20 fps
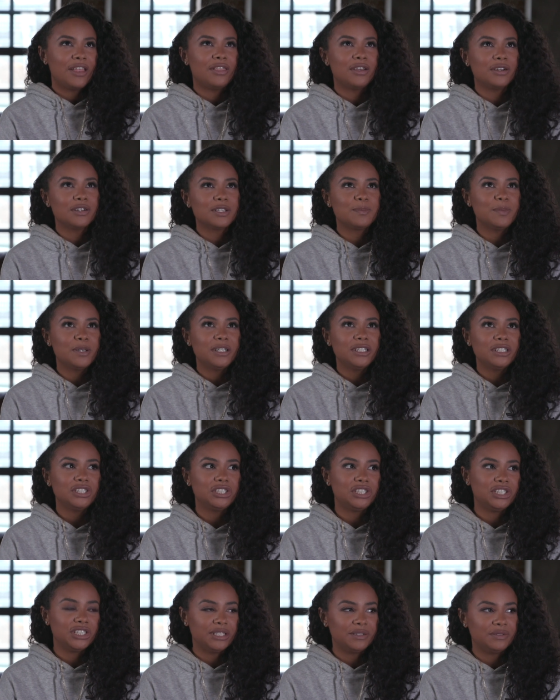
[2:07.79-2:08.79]
There's been a
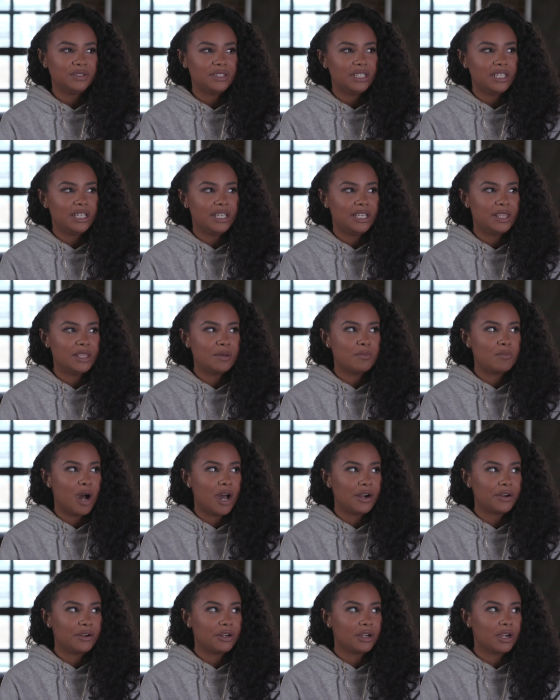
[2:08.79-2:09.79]
shift in the
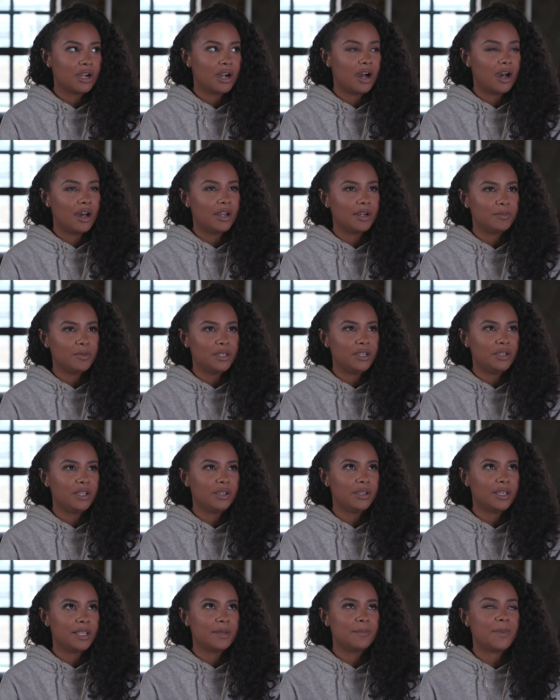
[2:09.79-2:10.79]
modern
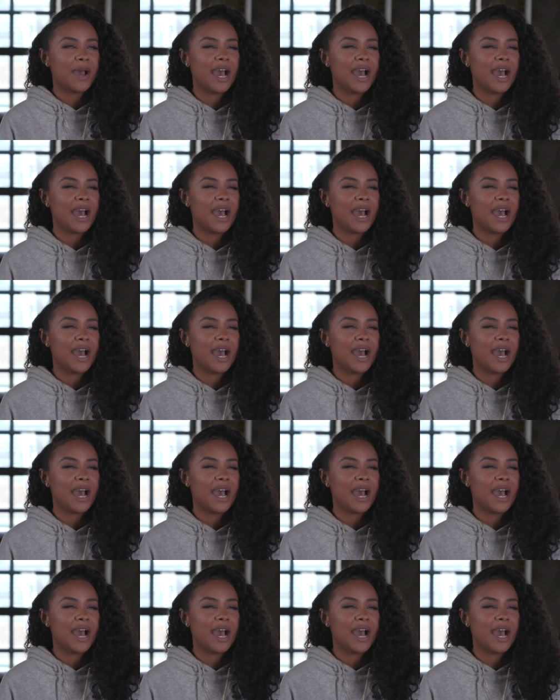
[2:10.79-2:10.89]
economy in the